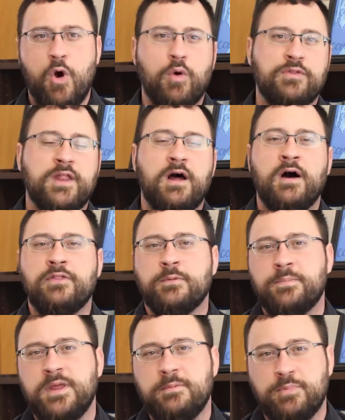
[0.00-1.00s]
or that
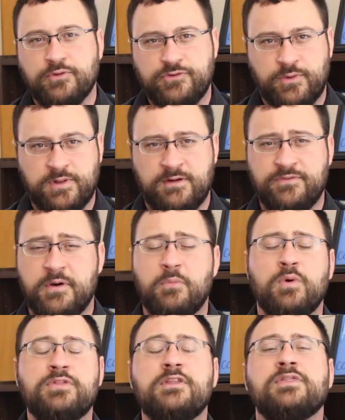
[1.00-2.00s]
other people don't love
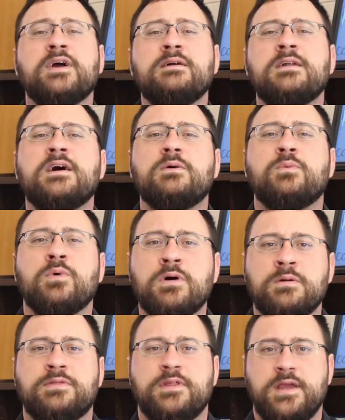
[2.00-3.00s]
them, or that they're not
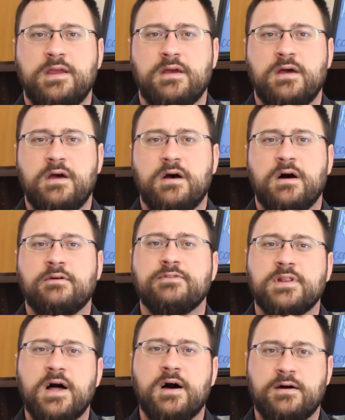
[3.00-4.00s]
worthy
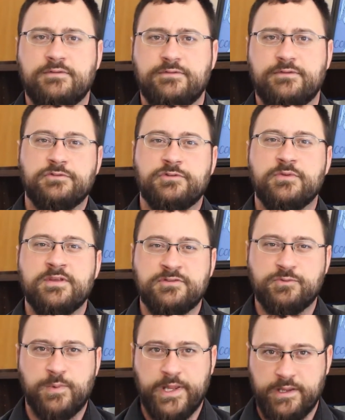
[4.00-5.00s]
of love. So
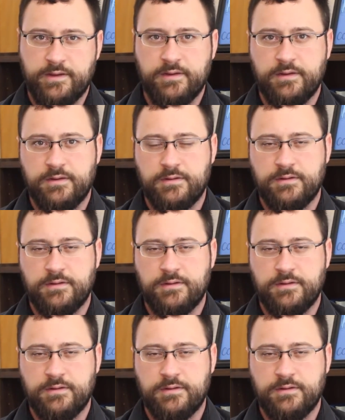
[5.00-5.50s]
this week,